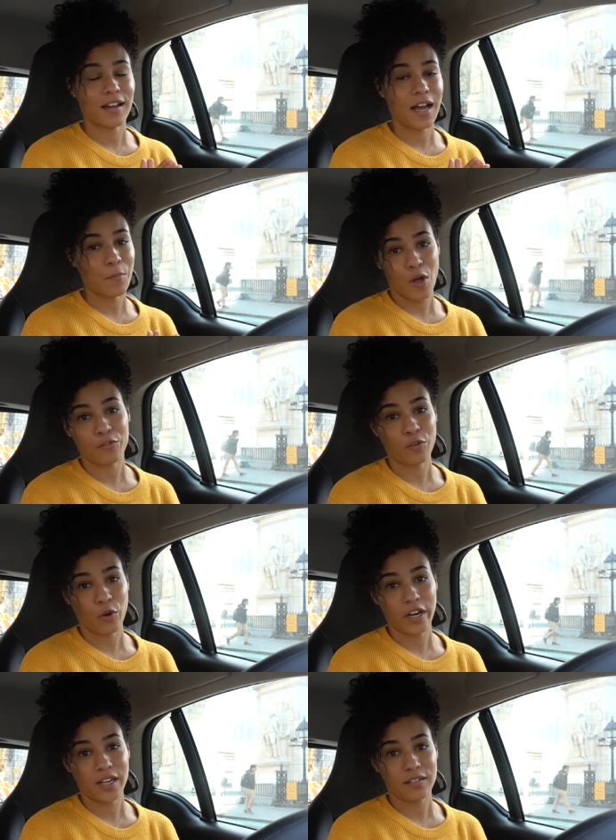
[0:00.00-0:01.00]
I'm all
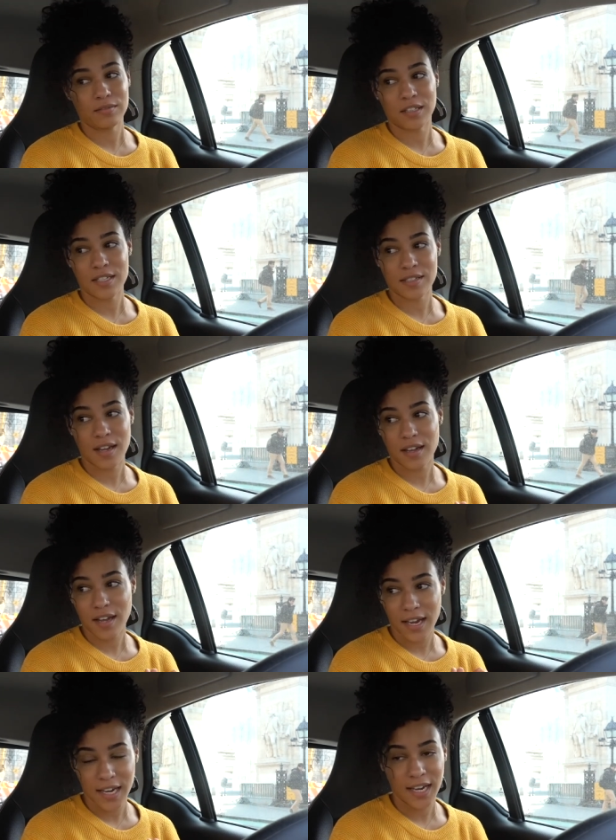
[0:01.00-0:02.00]
for it, because
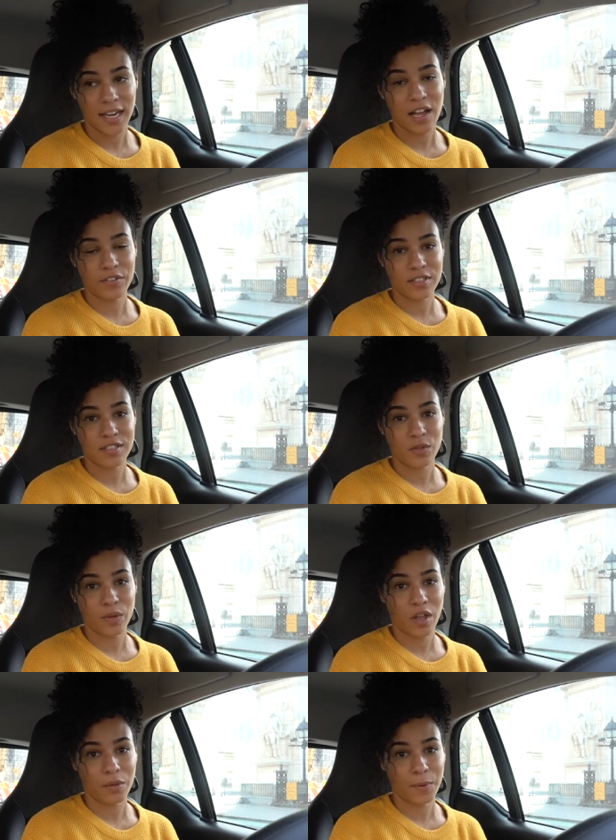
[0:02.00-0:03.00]
I hate having to deal
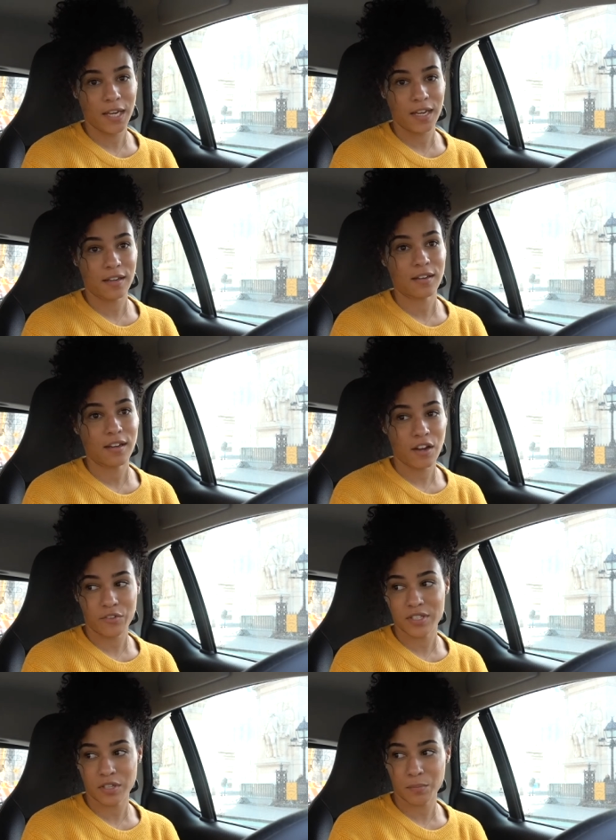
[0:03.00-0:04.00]
with all the pain every
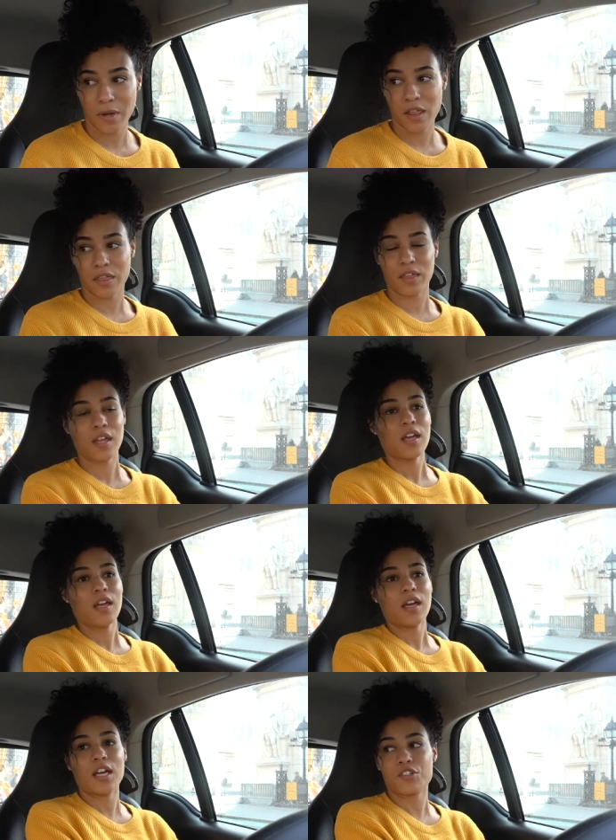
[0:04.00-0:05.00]
single month
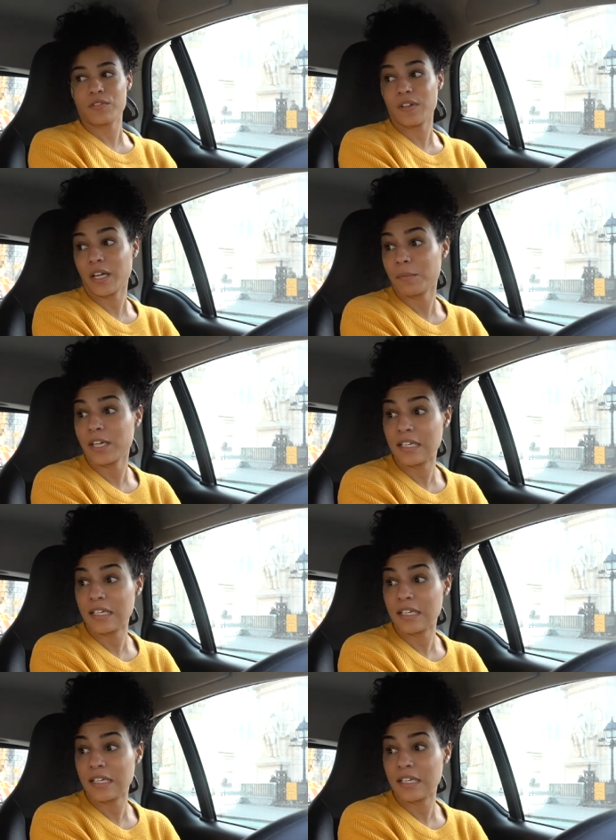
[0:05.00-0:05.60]
and just feel like I'm going to